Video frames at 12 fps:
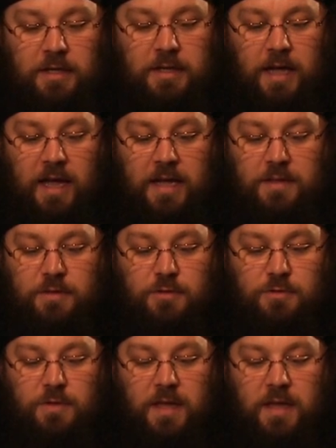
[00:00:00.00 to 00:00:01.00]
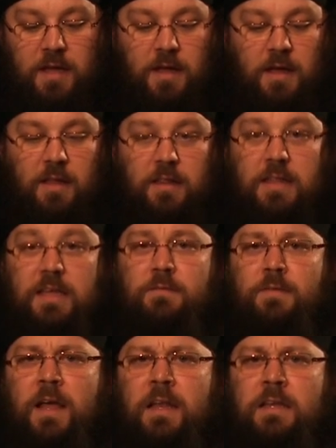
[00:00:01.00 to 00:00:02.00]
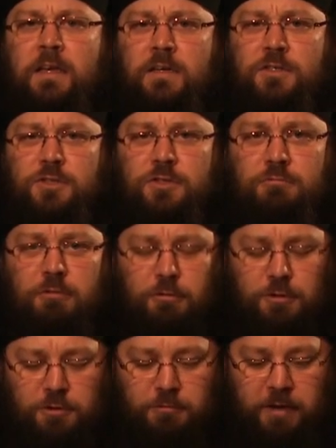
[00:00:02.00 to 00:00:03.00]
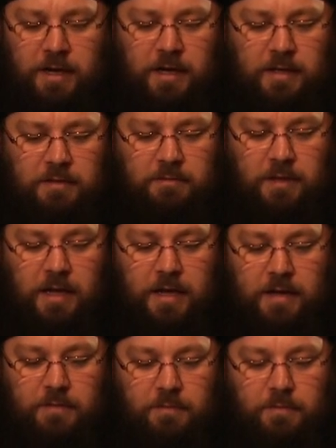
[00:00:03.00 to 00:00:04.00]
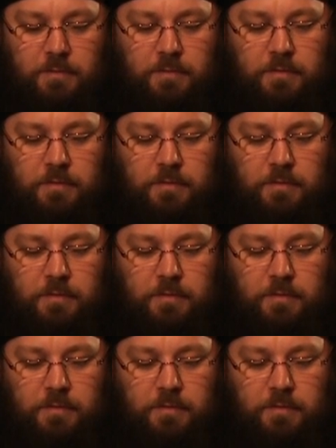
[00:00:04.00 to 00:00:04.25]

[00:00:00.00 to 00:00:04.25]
neither do they live any extraordinary kind of life.